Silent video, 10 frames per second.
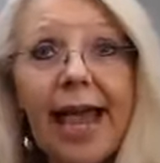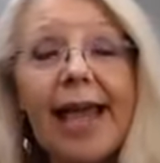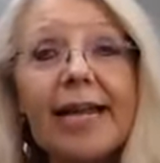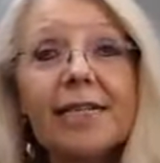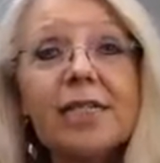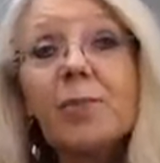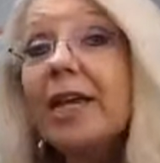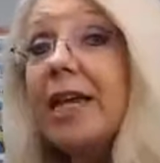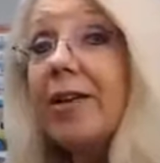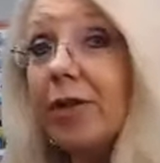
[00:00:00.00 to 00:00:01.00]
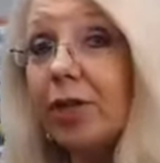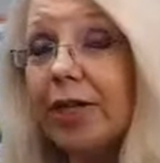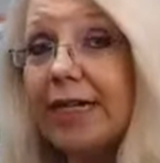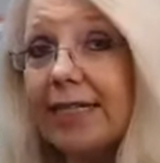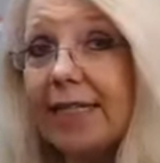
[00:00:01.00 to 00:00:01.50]
And speaking of
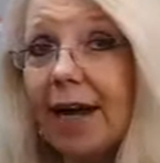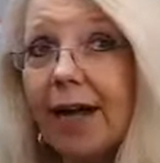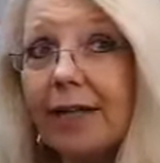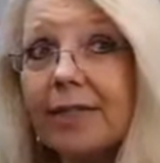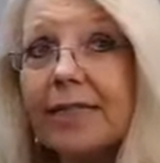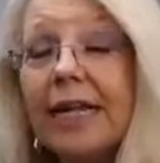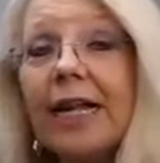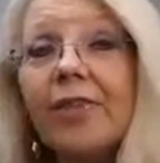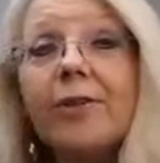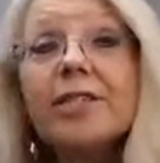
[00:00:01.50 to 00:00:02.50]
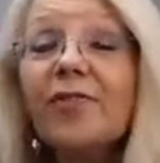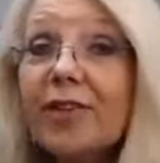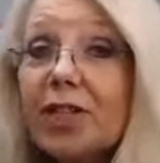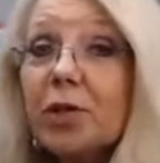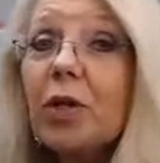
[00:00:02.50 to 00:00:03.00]
learning styles, there's
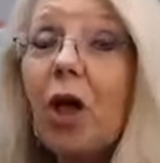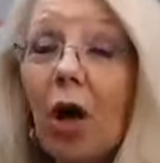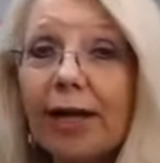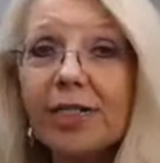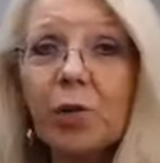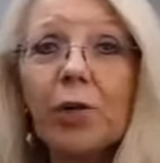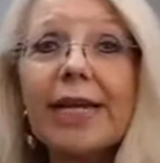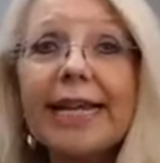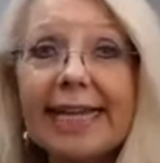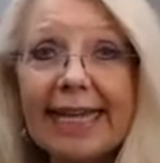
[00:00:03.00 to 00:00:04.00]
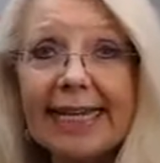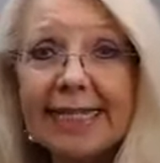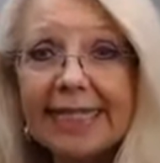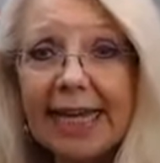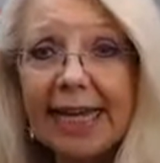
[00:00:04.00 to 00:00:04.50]
visual, auditory, and
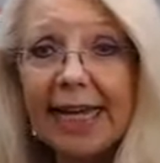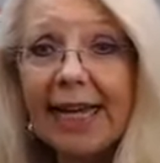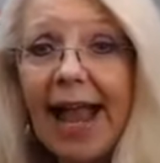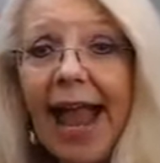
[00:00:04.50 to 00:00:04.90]
kinesthetic.